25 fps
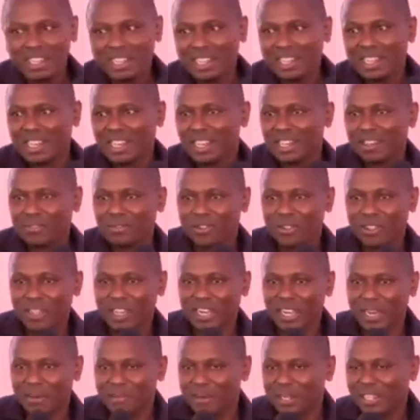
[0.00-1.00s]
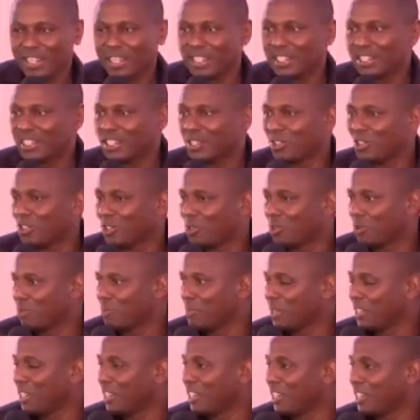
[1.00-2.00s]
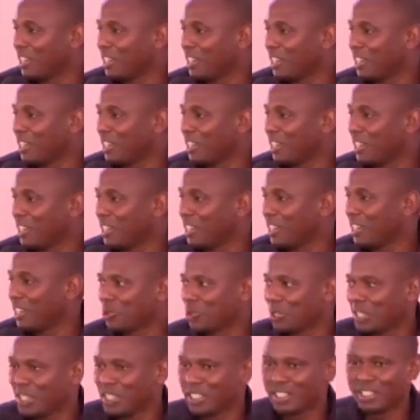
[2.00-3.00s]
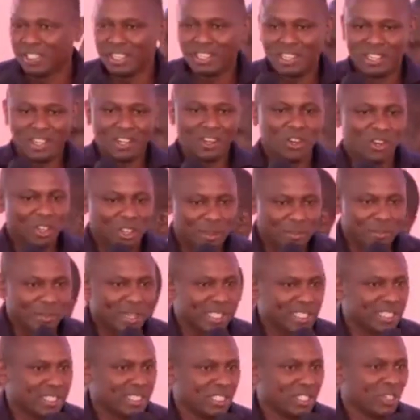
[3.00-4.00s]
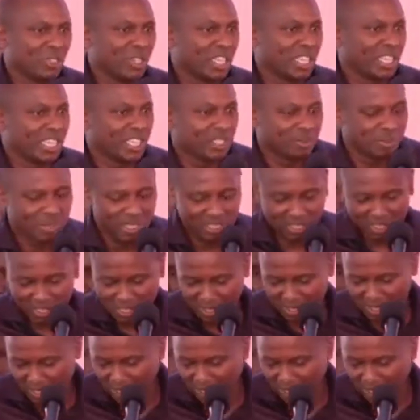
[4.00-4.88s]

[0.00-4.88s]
And for the Cabinet, who will be here for another 2 days, all the best in your engagements.